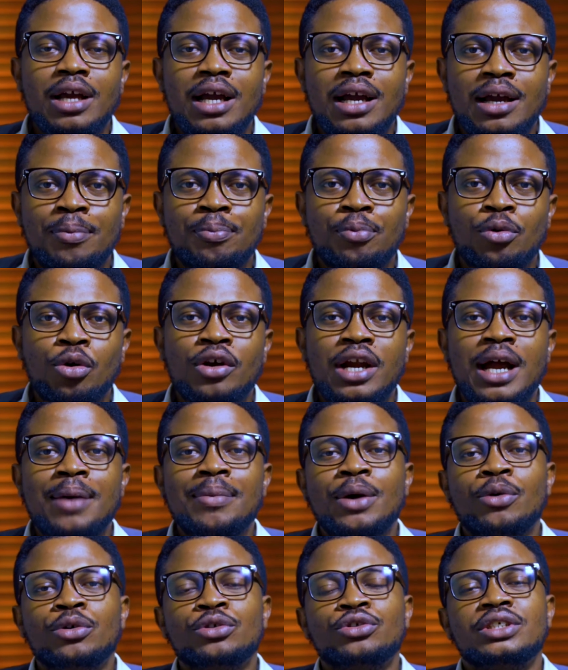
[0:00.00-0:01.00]
program, I
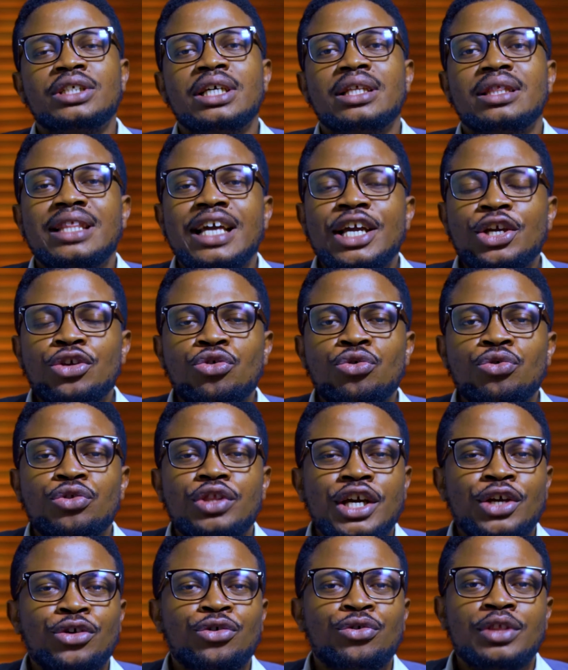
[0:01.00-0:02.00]
want to say thank you.
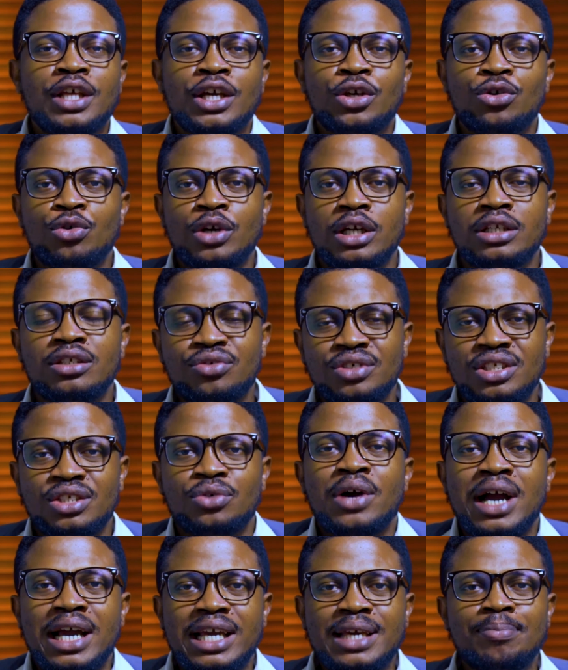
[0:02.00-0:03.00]
You are the reason why I
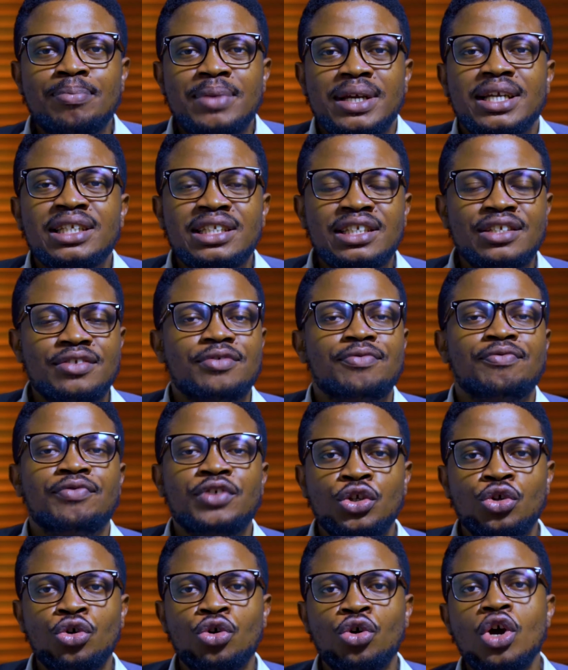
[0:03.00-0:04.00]
keep making this
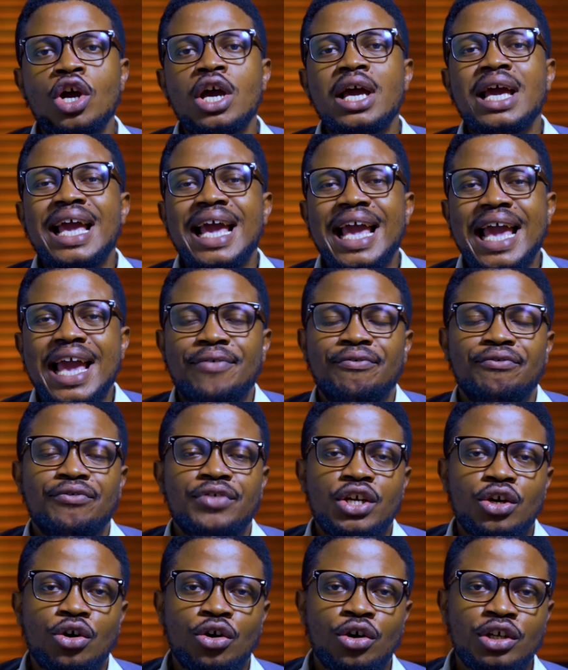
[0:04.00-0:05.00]
video every
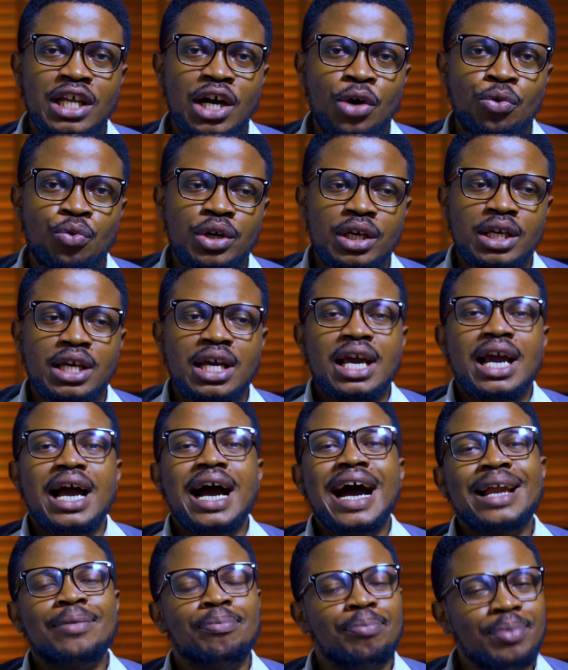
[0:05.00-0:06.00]
other week. And
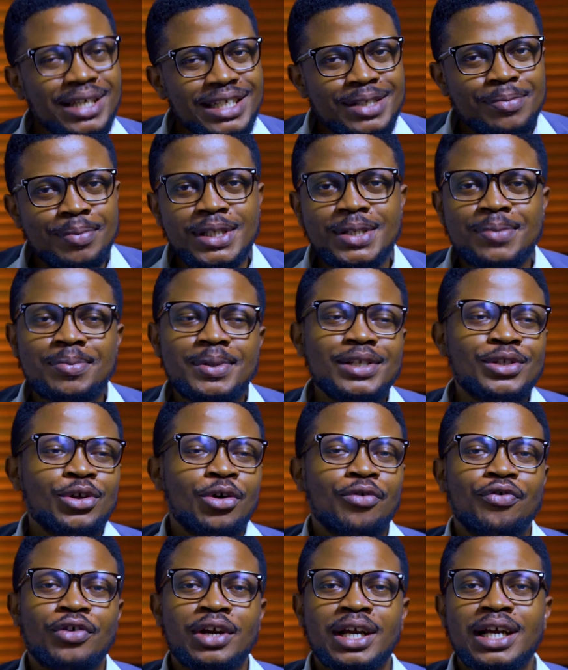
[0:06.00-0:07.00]
please don't
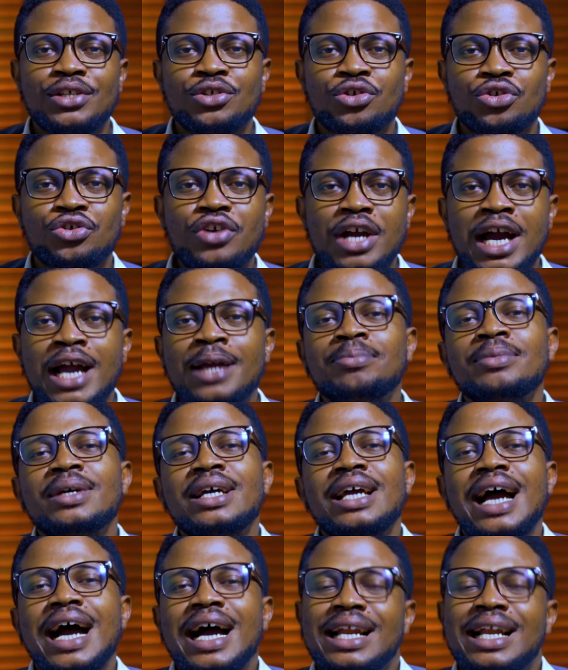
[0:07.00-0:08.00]
forget, subscribe, and